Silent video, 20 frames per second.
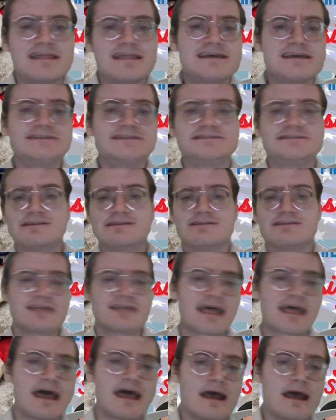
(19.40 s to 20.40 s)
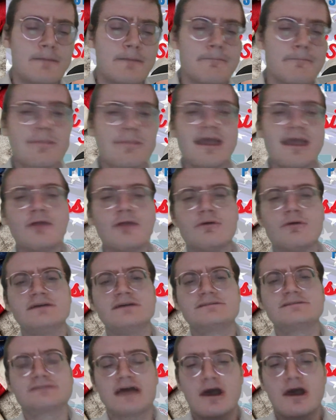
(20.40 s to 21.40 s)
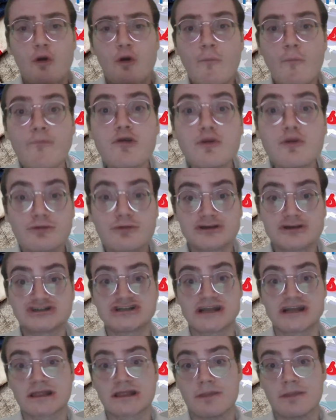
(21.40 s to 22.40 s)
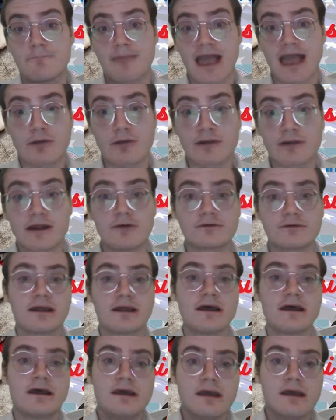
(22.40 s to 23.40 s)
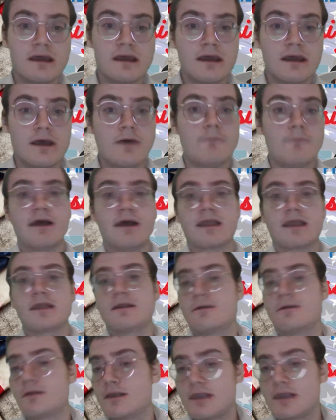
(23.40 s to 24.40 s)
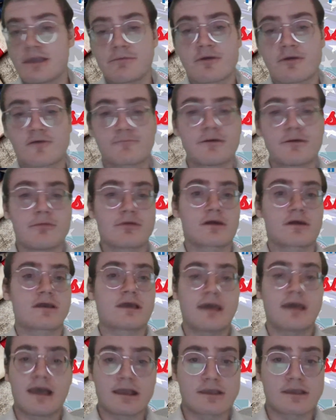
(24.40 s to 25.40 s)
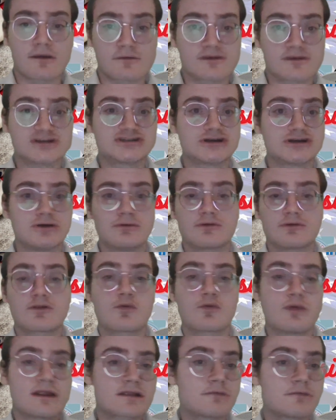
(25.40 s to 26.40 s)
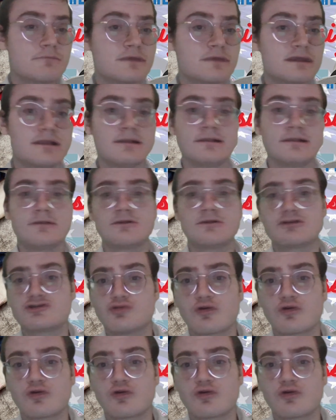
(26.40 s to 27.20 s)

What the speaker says: this or that. Anyways, I hope you appreciate the background. My email is public. Yossi Show, tweet to me,